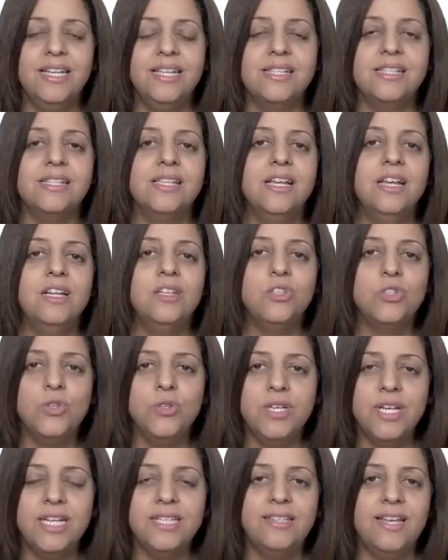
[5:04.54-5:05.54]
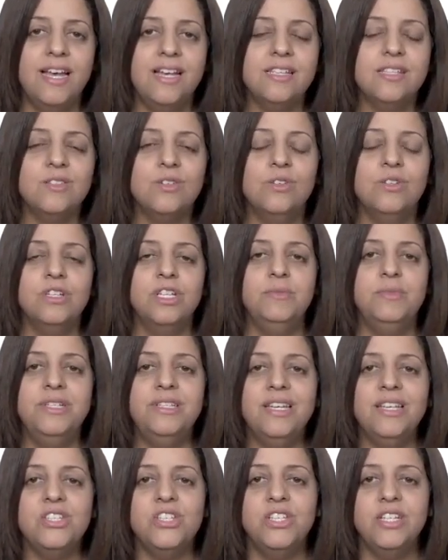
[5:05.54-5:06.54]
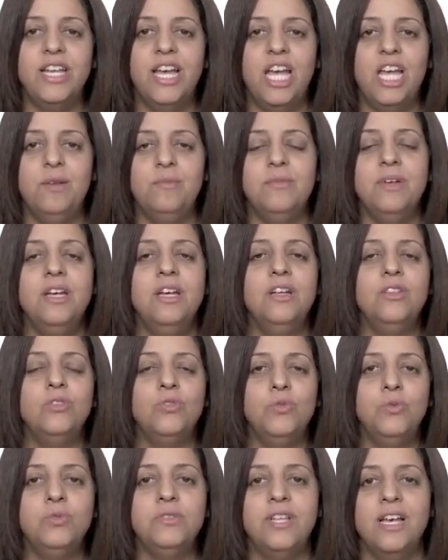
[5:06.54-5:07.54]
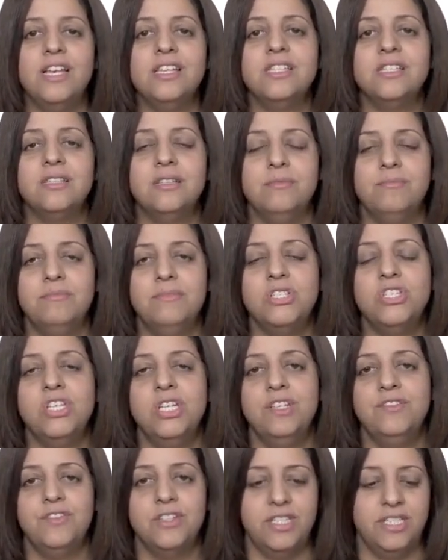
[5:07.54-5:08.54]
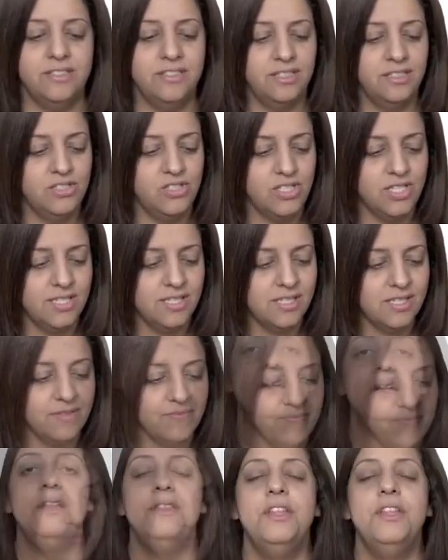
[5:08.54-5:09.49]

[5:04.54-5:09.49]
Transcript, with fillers: his Turing test or imitation game to test machine for intelligence.